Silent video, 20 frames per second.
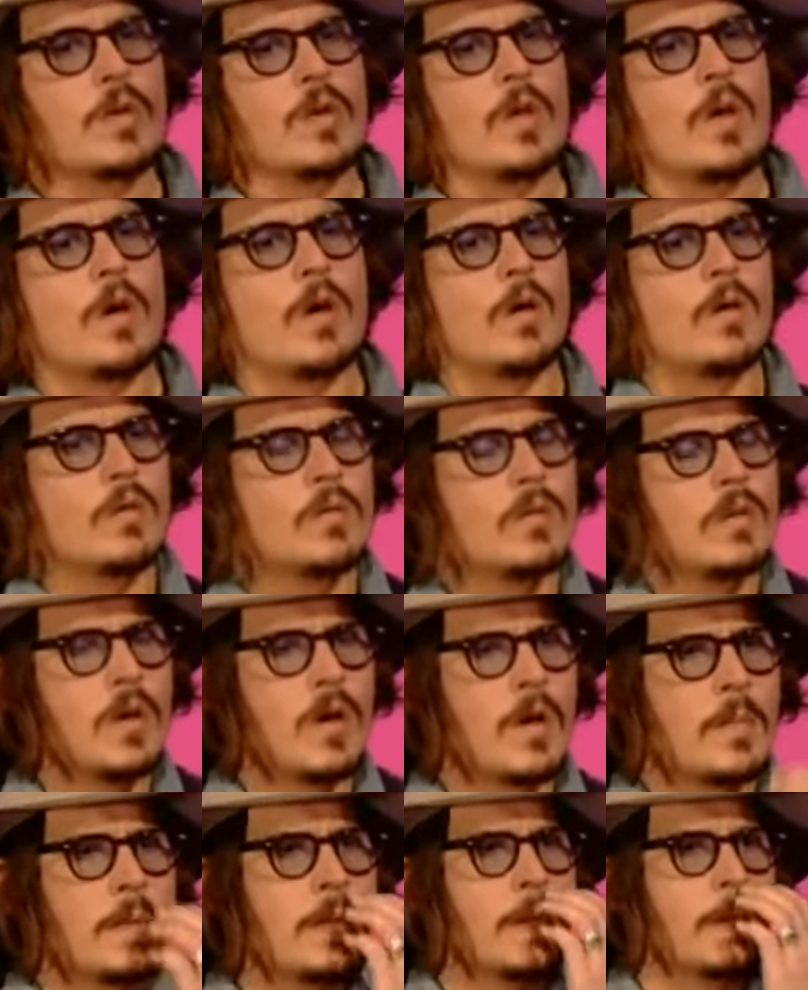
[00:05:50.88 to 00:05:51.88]
No,
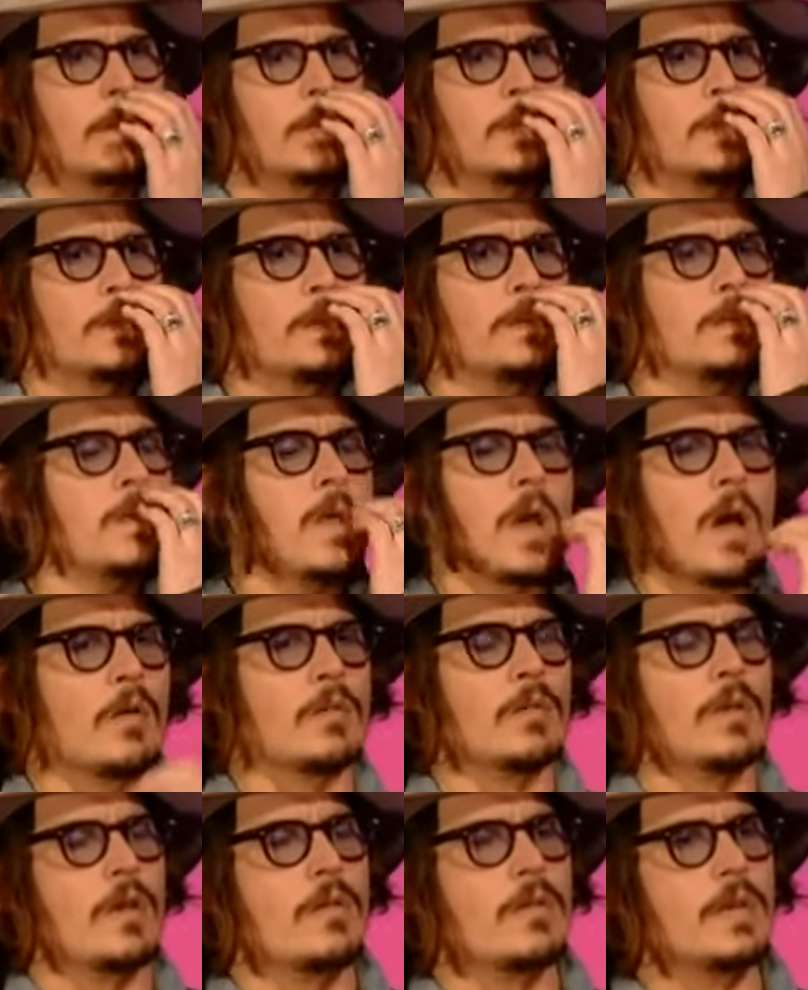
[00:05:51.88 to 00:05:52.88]
no, I mean, I, no,
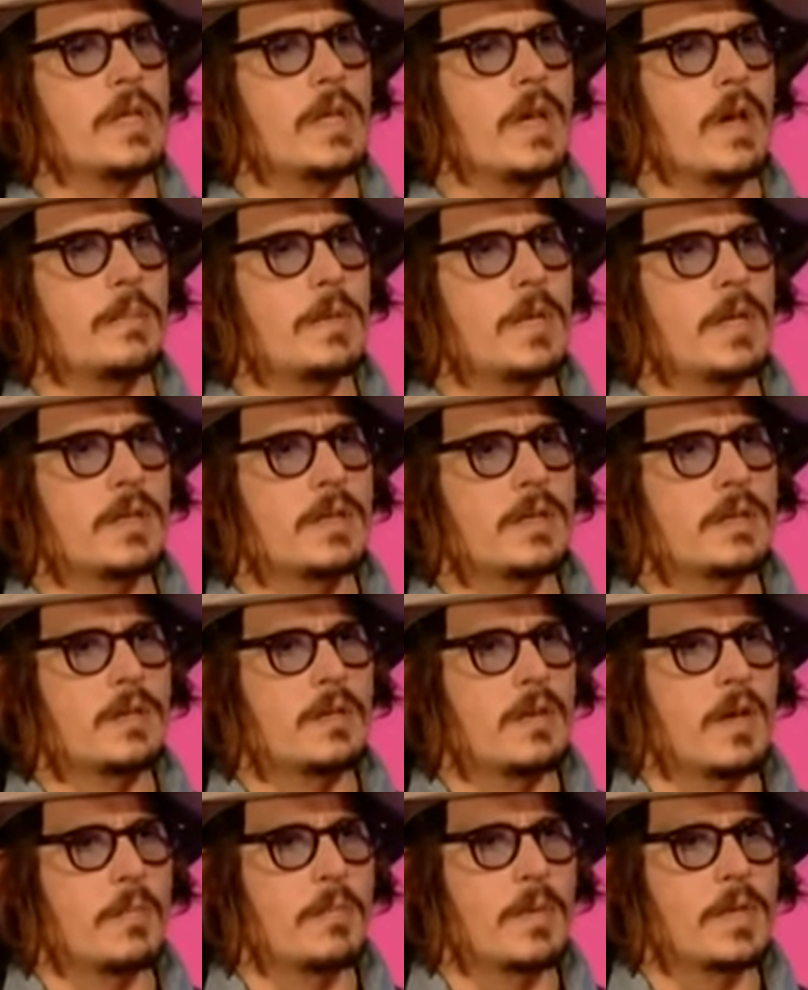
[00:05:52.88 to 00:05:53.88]
not really. I mean, I think,
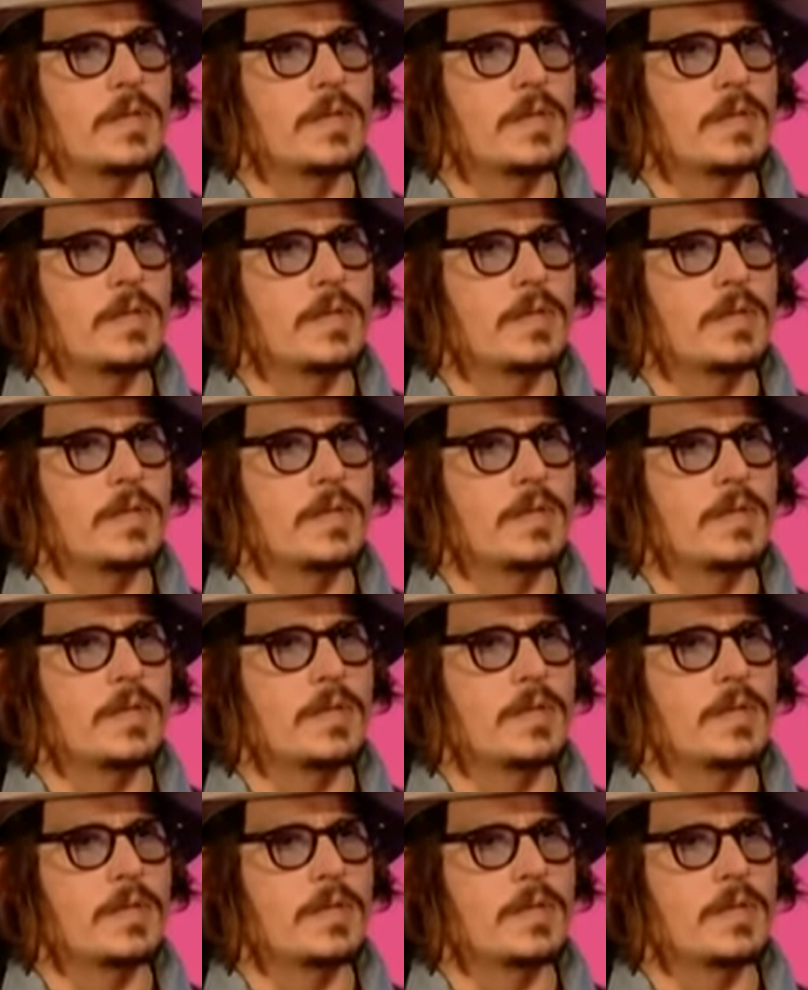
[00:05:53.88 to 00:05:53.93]
you know,